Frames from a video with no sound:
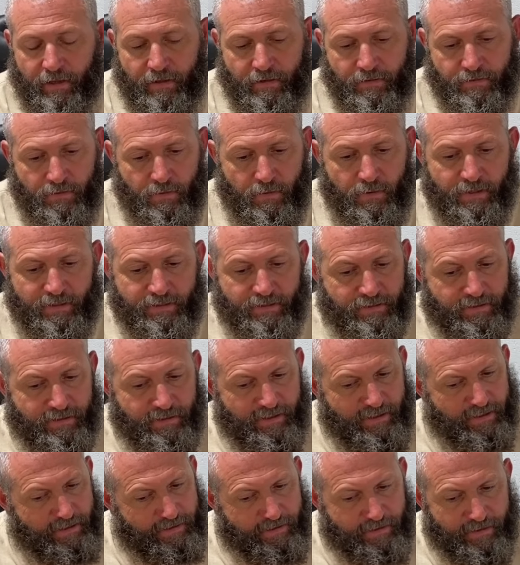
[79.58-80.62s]
So it's
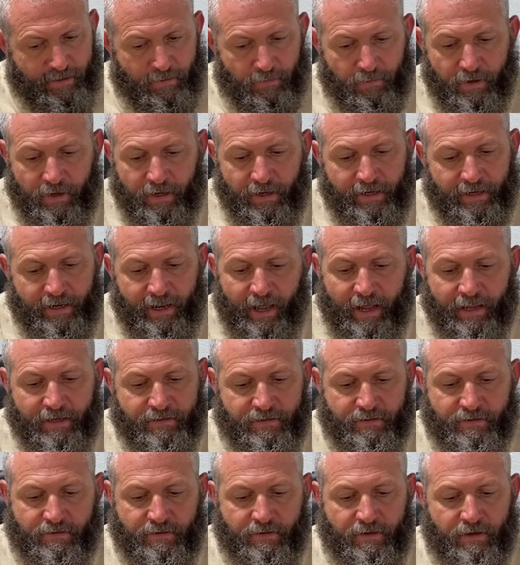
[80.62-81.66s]
a really nice
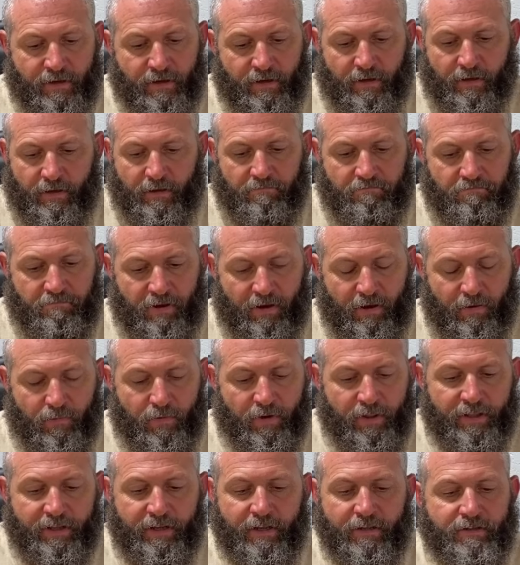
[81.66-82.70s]
truck. It
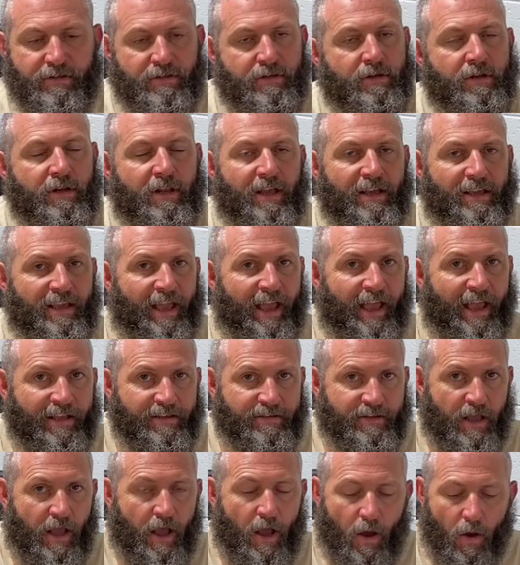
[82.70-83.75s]
really doesn't look like it has
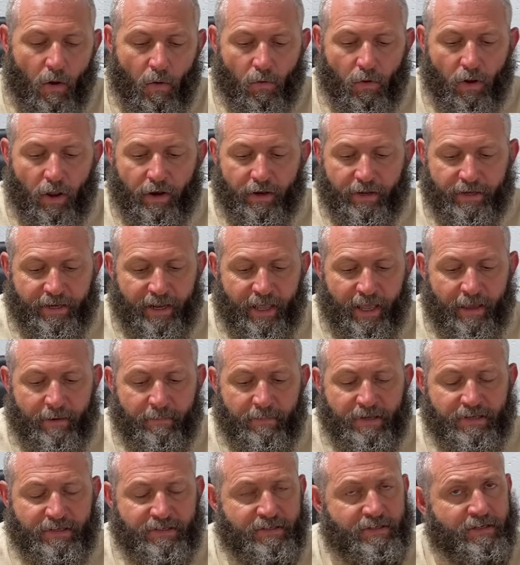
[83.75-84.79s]
a whole lot of
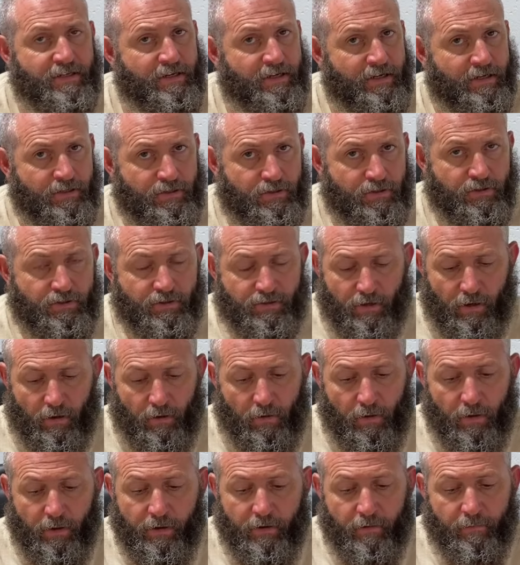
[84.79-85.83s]
damage, just a
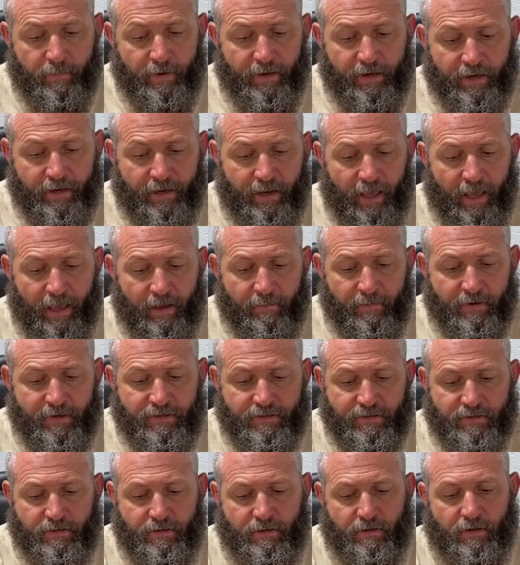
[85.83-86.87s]
little bit of
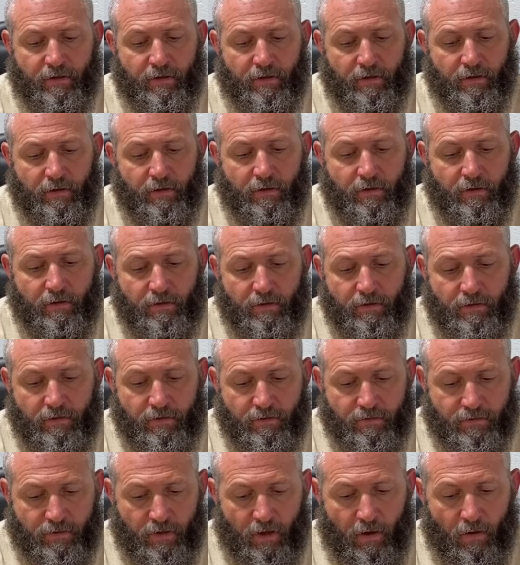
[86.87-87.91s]
damage.
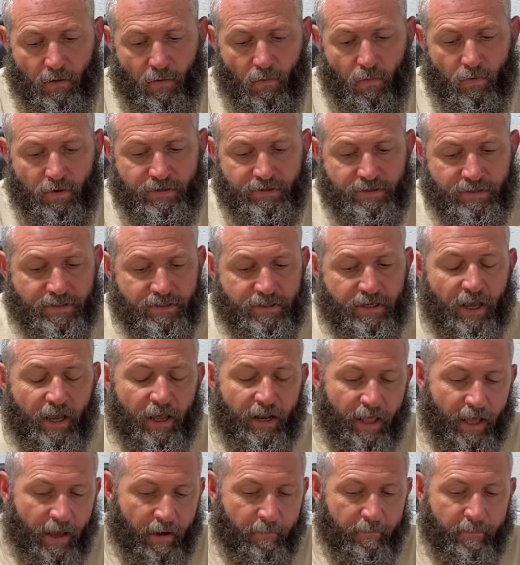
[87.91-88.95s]
So we just got
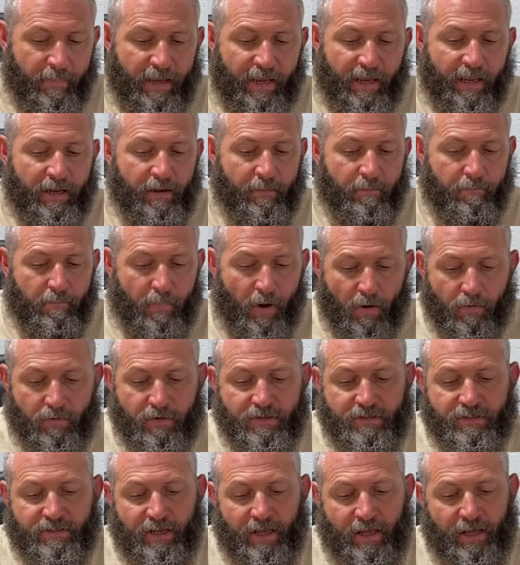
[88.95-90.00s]
outbid in
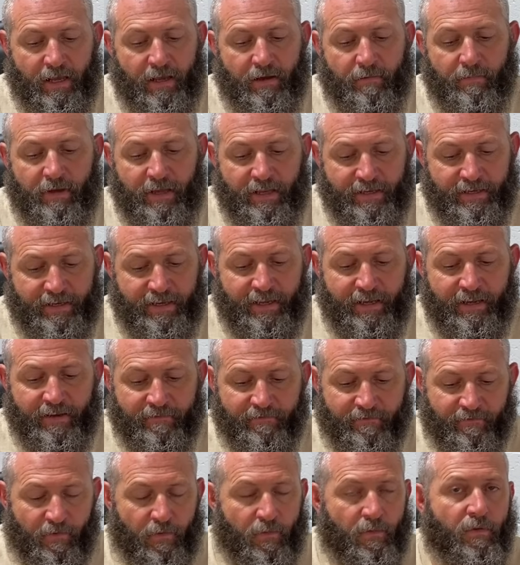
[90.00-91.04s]
bonus time at
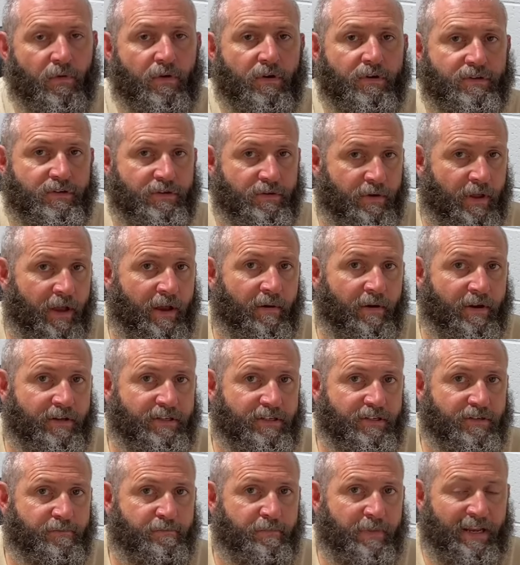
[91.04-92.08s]
10-4. So now I
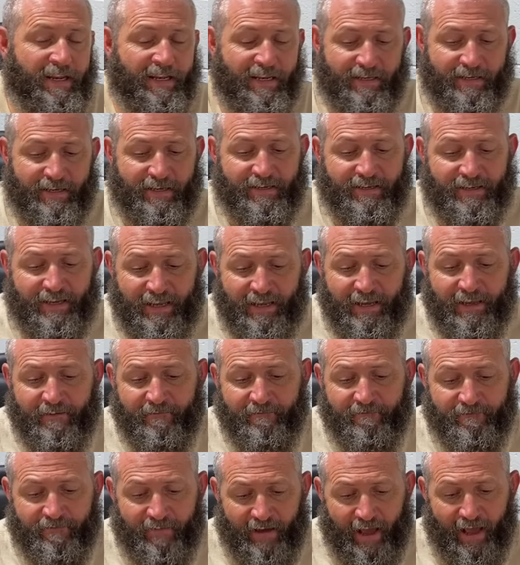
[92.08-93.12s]
just bid it to
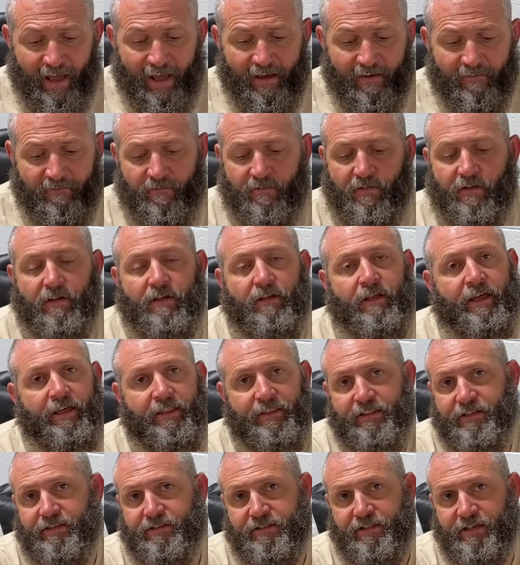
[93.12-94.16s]
10-5. And
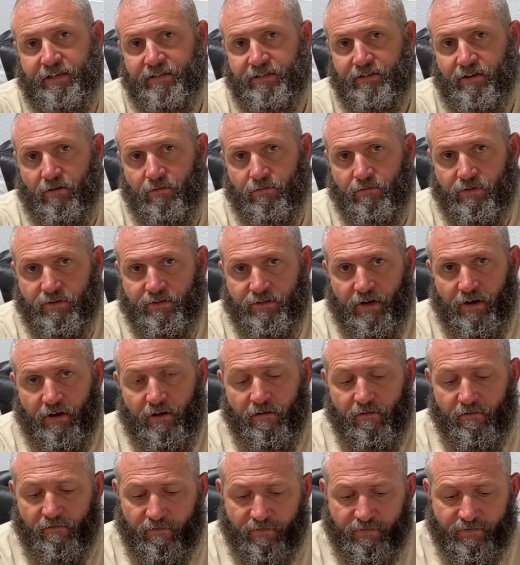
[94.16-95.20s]
this thing's on
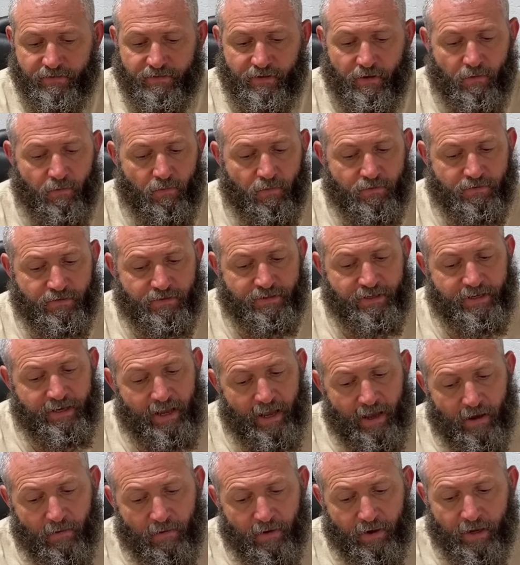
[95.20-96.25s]
reserve, so see
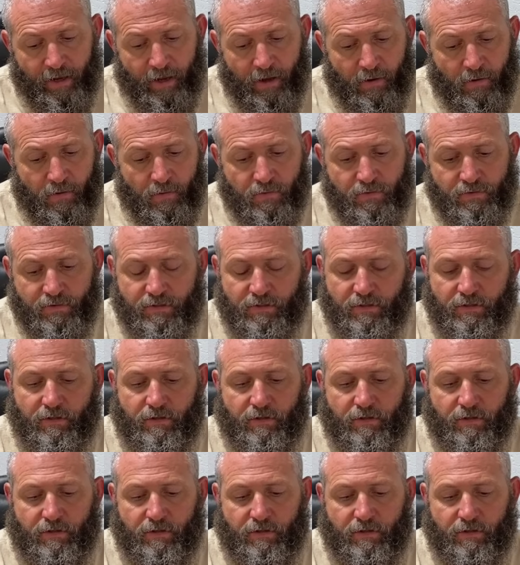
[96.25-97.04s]
how it goes.